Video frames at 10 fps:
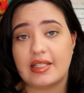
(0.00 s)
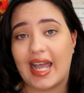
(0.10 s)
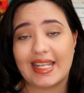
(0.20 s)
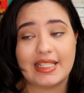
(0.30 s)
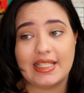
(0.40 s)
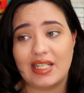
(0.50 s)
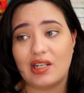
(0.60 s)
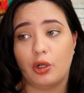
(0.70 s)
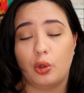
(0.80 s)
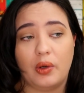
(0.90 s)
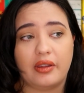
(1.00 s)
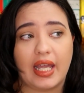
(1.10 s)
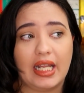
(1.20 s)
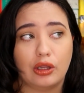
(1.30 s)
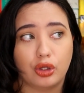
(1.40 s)
had to deal with
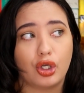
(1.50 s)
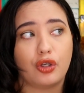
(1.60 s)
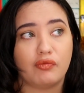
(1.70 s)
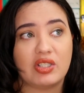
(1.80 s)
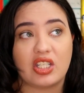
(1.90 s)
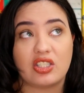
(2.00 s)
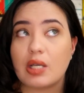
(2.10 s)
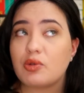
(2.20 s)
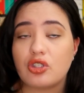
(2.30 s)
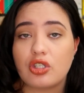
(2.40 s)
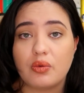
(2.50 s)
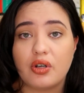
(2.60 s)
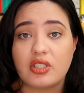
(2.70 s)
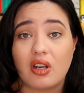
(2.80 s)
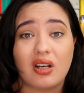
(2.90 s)
a lot of misconceptions
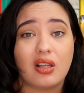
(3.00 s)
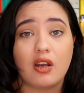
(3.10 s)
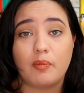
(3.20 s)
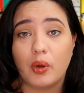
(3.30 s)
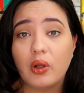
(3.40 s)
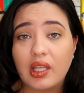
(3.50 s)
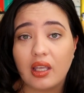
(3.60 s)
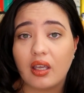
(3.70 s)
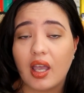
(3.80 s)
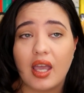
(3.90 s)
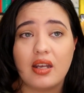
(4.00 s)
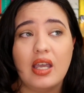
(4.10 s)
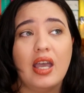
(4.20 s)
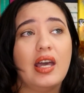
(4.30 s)
towards her and a lot of bullying, and